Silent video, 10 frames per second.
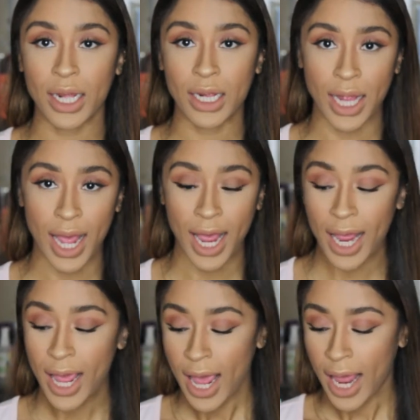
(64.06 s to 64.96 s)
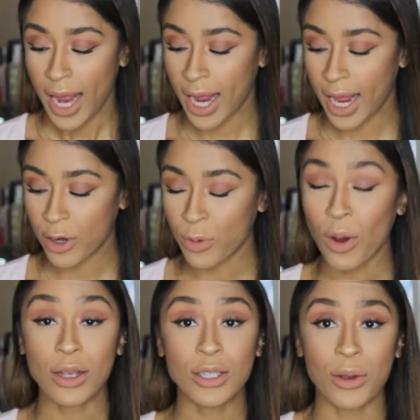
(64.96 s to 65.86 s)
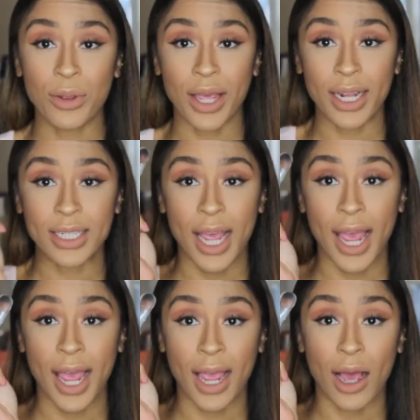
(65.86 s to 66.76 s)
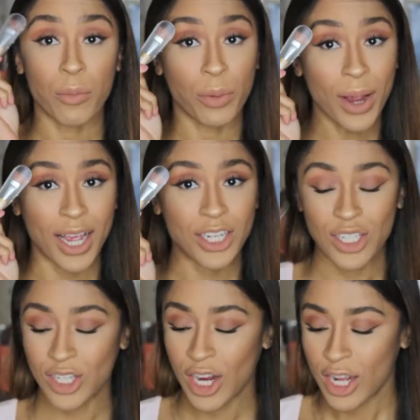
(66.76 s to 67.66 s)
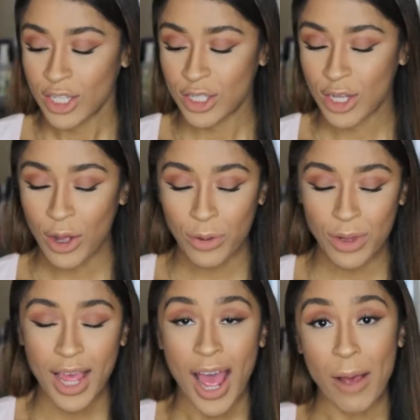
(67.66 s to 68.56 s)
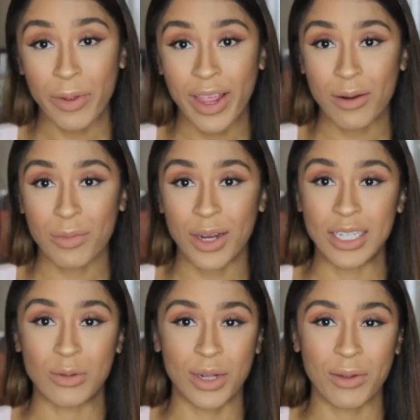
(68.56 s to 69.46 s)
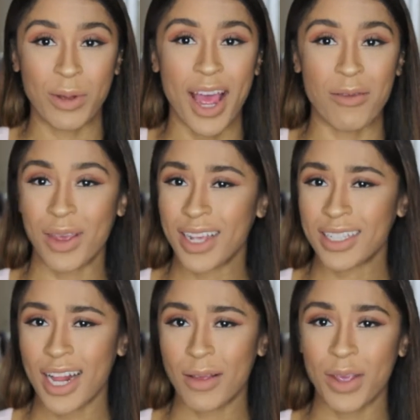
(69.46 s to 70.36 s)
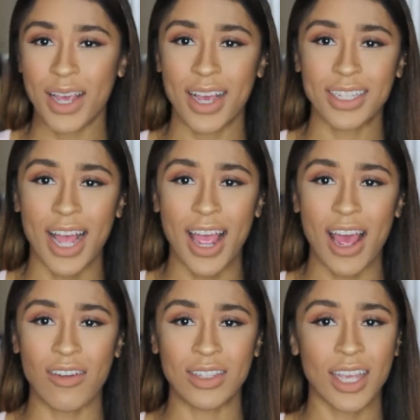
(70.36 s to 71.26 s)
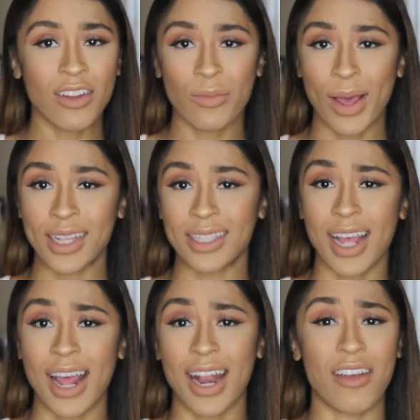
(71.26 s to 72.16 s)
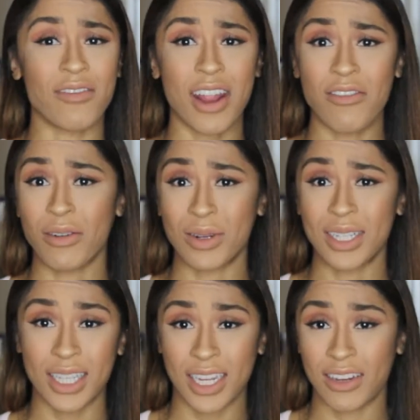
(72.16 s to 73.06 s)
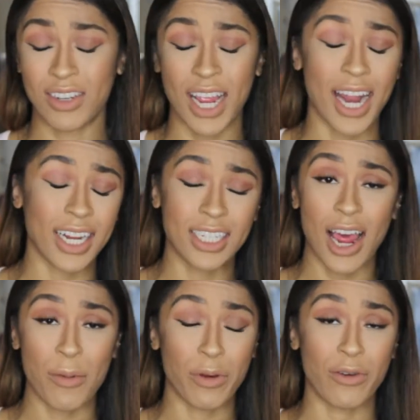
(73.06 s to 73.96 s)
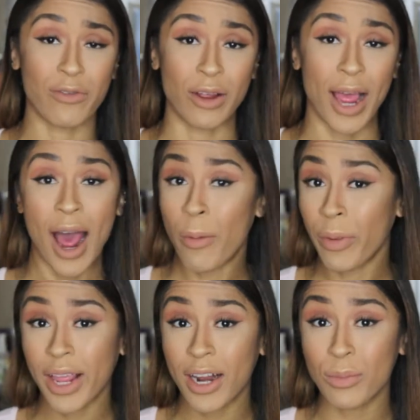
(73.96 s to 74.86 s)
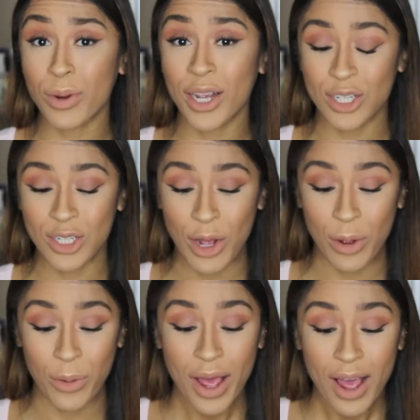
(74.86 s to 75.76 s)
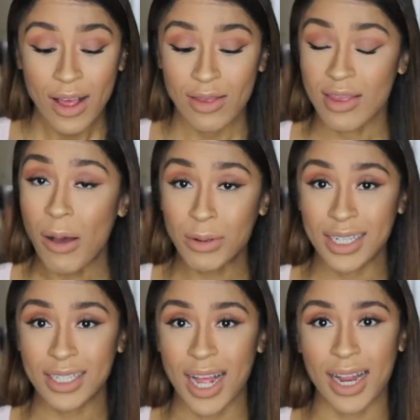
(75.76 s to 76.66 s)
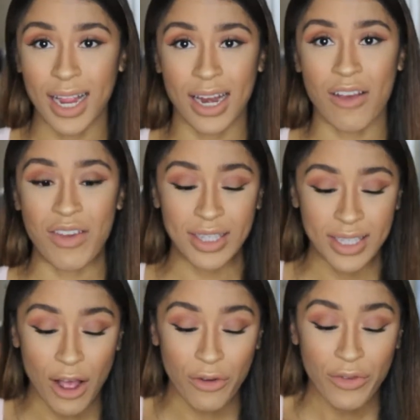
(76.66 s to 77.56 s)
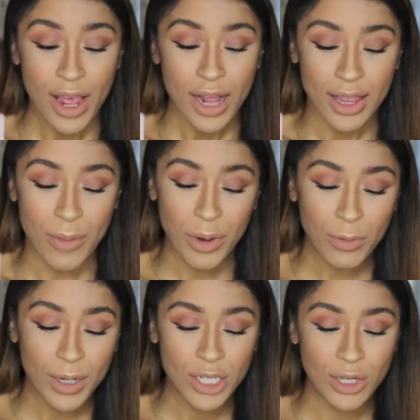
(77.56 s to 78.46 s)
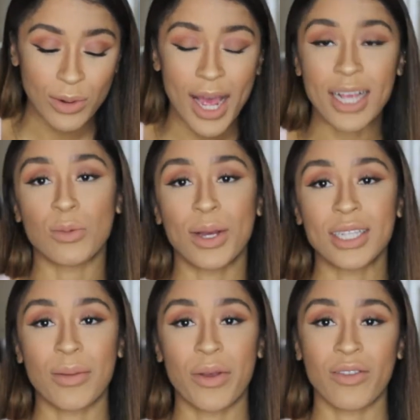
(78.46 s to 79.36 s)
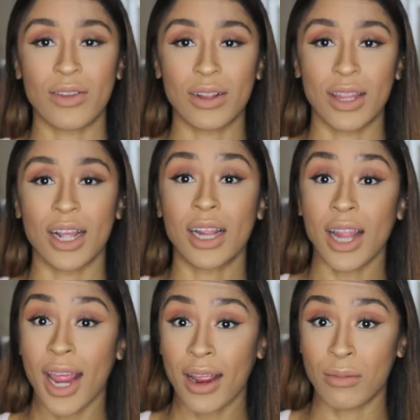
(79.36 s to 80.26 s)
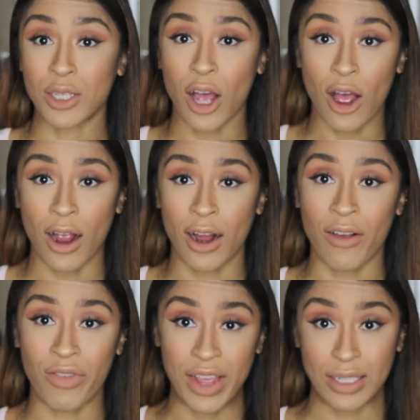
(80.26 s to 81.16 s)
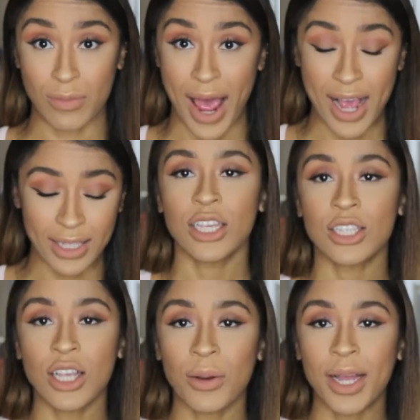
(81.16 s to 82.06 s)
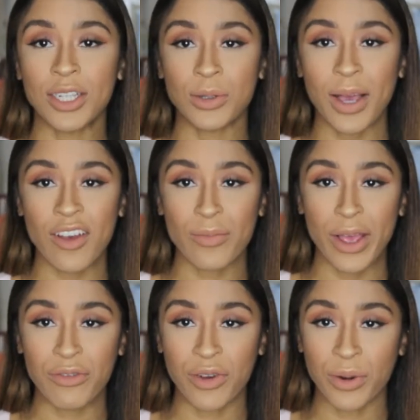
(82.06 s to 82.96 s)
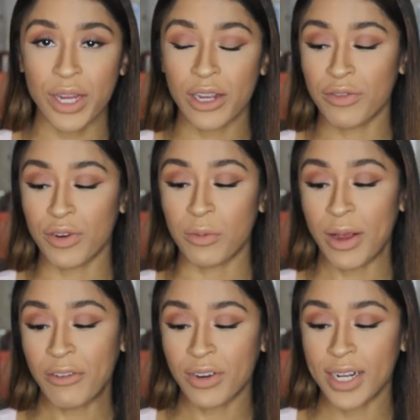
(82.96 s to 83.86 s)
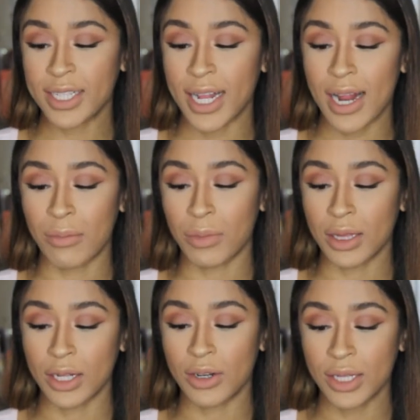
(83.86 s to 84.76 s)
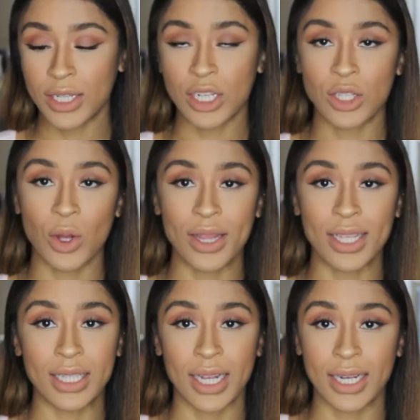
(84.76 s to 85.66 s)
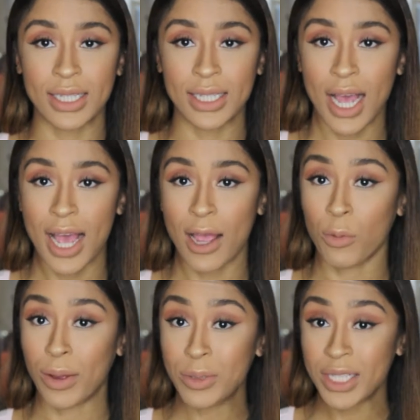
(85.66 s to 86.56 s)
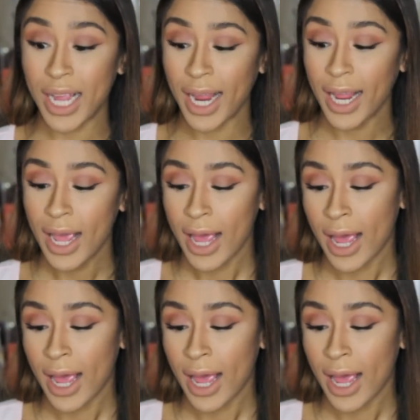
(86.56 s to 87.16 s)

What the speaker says: clay, and you also get a brush. So the applicator brush is really what had me excited because I have a ton of masks and I've never received any type of applicator brush, so that was exciting in and of itself. Let me read to you guys what some of the claims are of this mask. So I do have my phone here for reference, and I'm literally just on the Sand and Sky website.